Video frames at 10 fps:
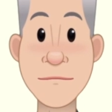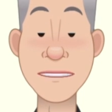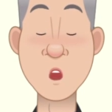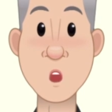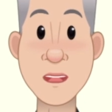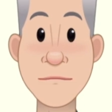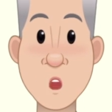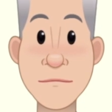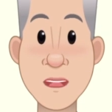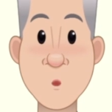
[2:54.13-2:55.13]
Now,
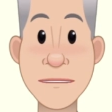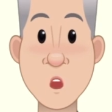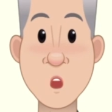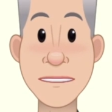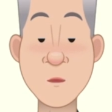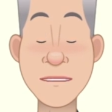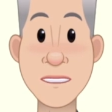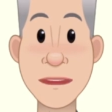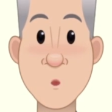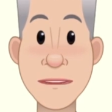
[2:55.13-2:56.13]
when blood passes through
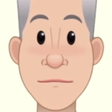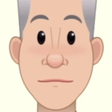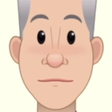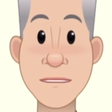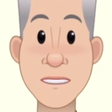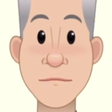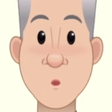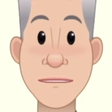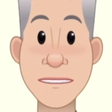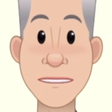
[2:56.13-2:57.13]
capillaries, the
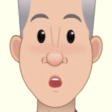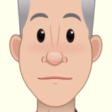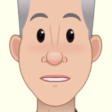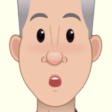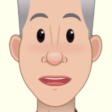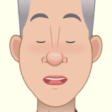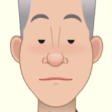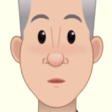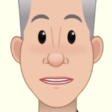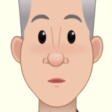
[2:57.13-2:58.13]
blood slows down
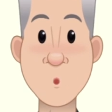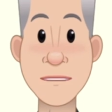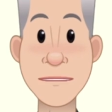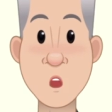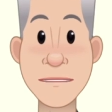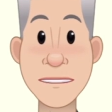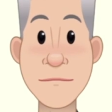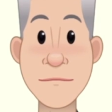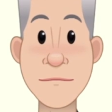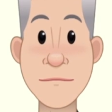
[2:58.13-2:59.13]
and loses pressure.
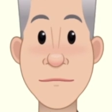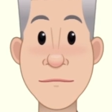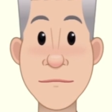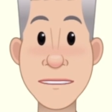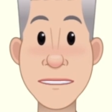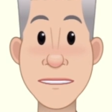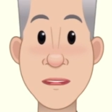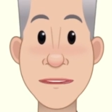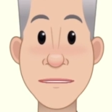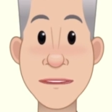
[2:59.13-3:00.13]
So
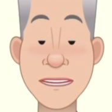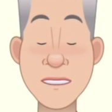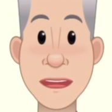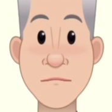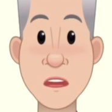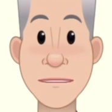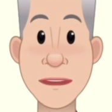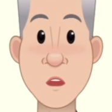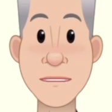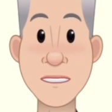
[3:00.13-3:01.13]
this means that once the
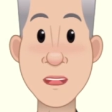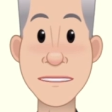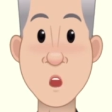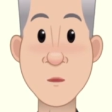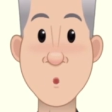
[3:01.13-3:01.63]
blood passes through